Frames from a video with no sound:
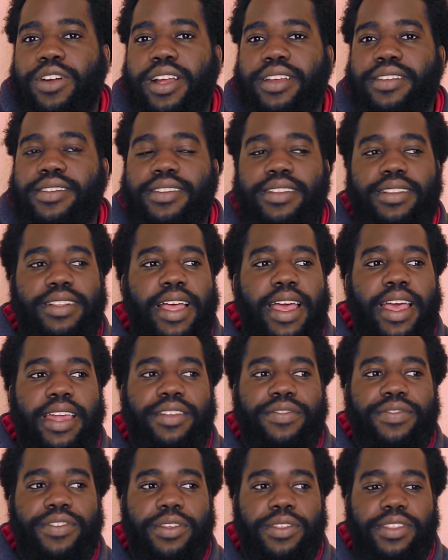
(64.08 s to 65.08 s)
where I still had
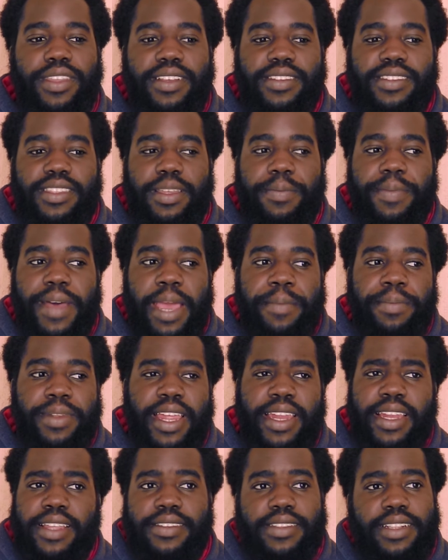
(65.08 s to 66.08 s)
a few things in the
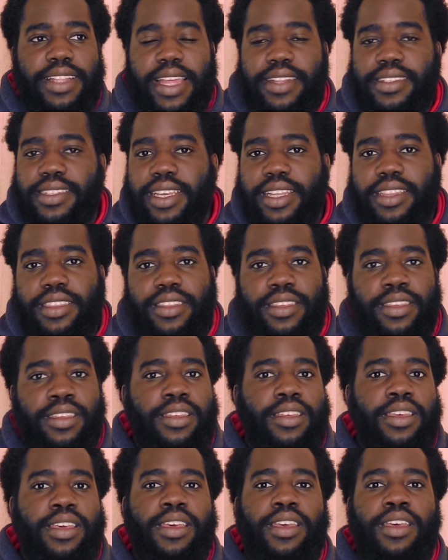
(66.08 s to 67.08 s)
pipeline. I still had to get
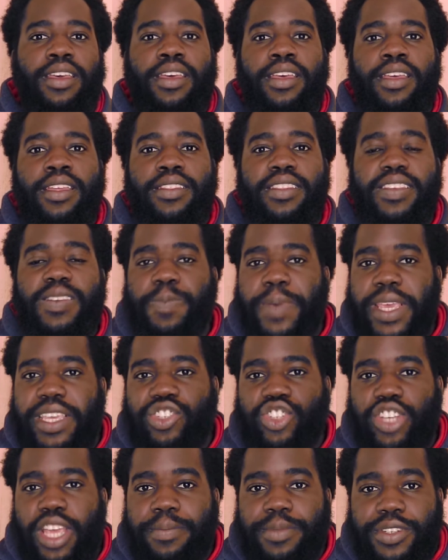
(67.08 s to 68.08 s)
the
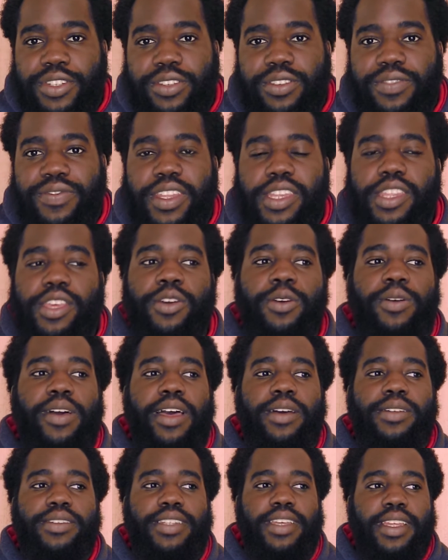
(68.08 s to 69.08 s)
Space Jam 2 video
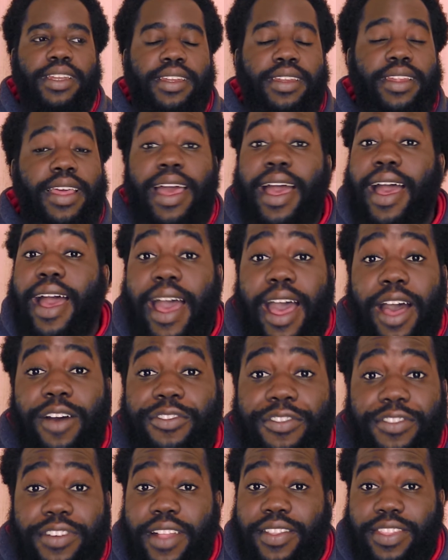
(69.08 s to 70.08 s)
out, and how
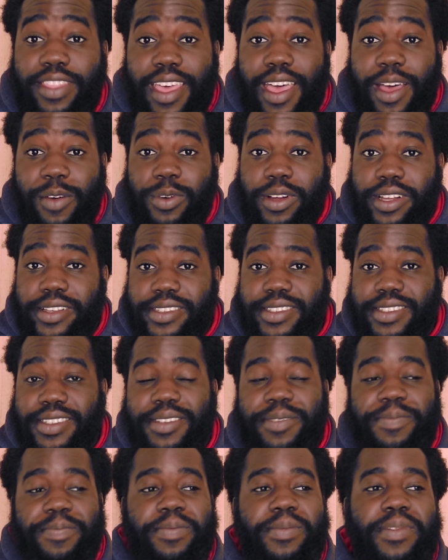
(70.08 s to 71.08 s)
fun that
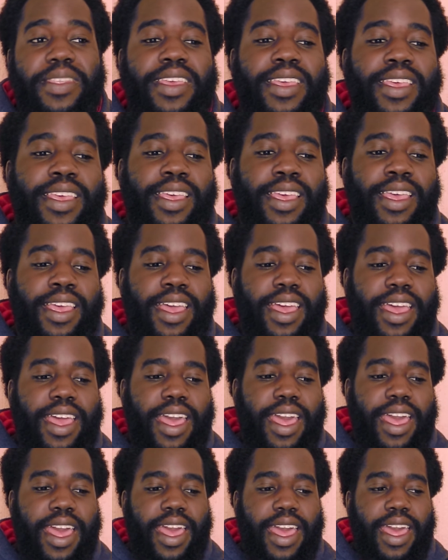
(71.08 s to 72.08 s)
was.
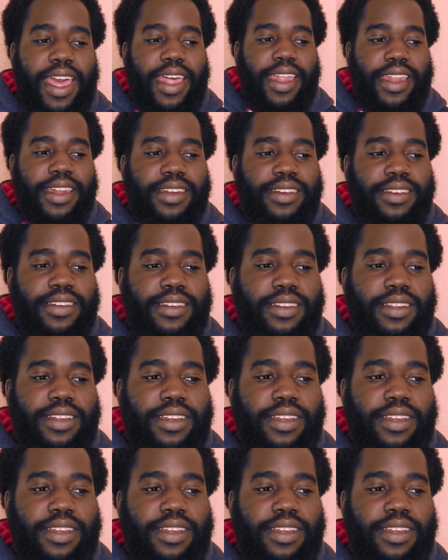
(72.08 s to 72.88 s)
And